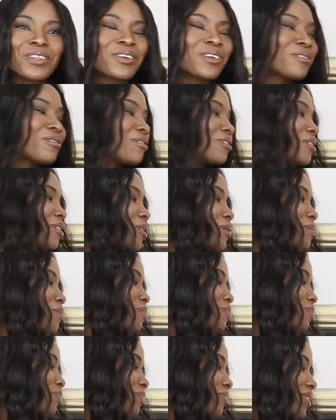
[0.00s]
on
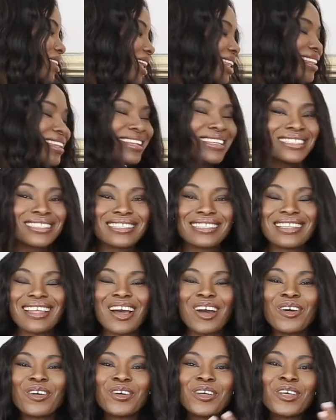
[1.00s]
from knits
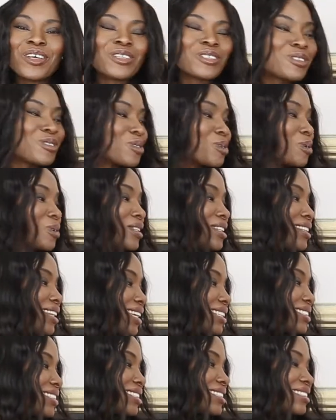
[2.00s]
now. So the
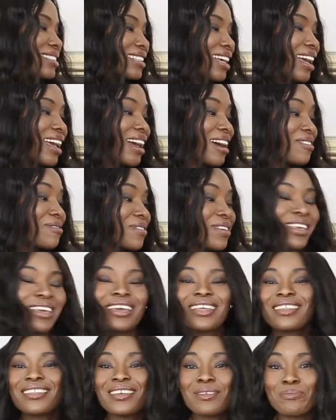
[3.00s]
next things I have
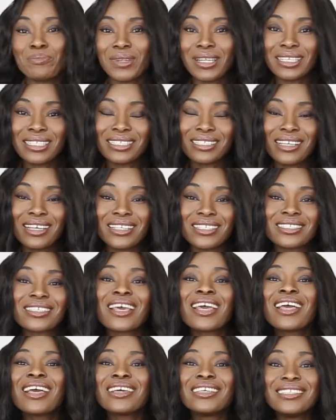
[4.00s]
here, the blazers.
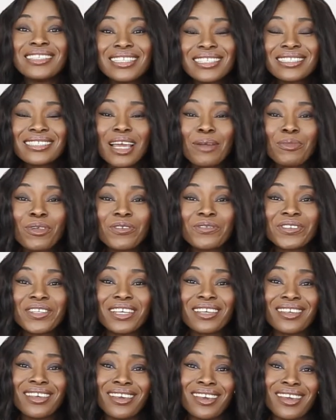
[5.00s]
This time of the
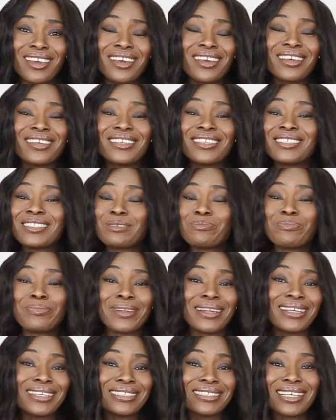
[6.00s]
year is
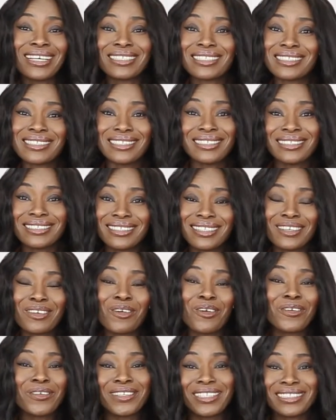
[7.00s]
blazer
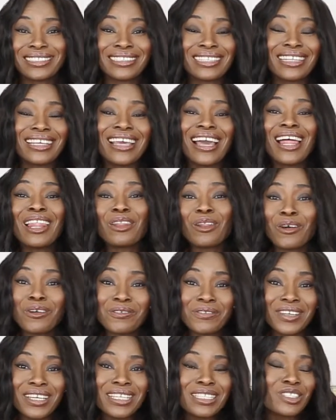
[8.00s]
season. Honestly, I
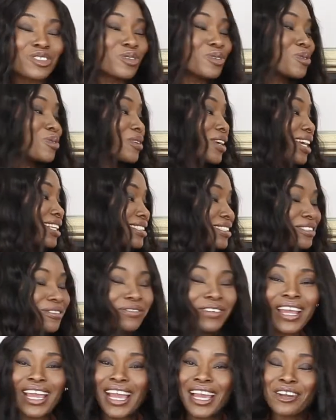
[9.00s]
love it. You could get
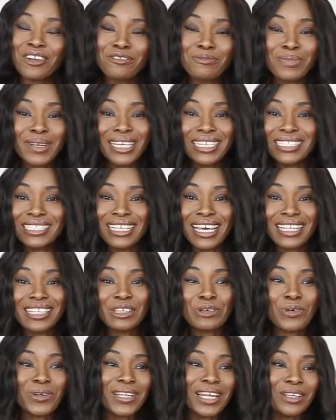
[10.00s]
different kind of blazer,
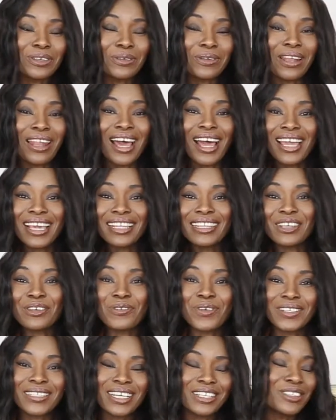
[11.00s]
the one that you like, the
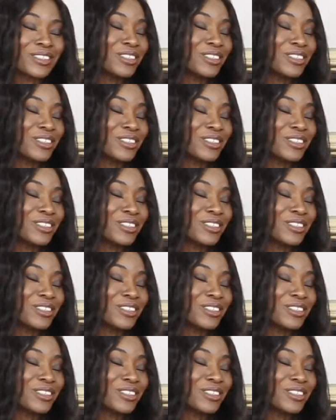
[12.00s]
one that you